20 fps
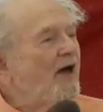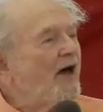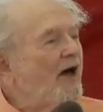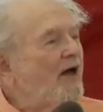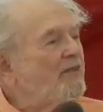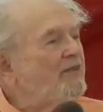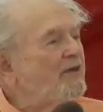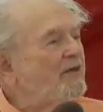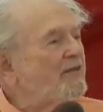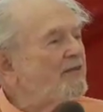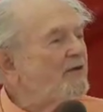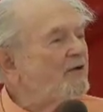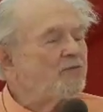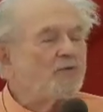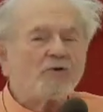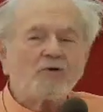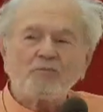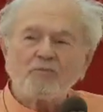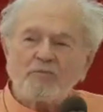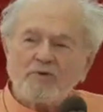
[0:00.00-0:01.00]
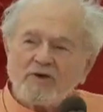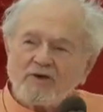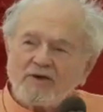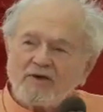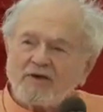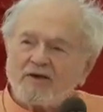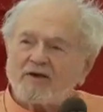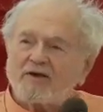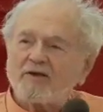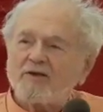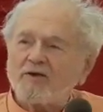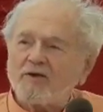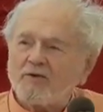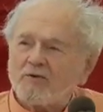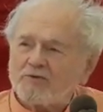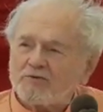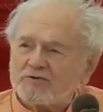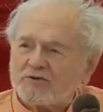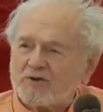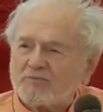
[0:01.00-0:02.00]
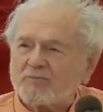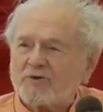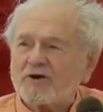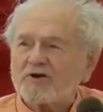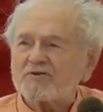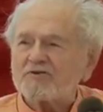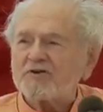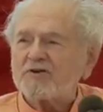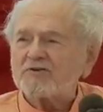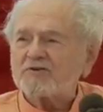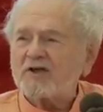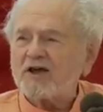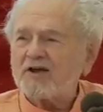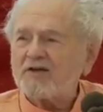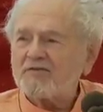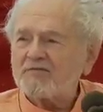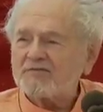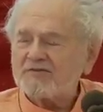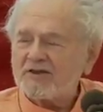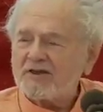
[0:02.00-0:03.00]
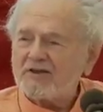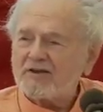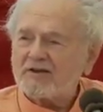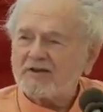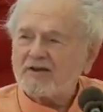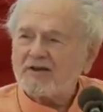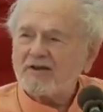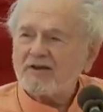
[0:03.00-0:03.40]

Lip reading: I think there will be a huge depression, as I have said,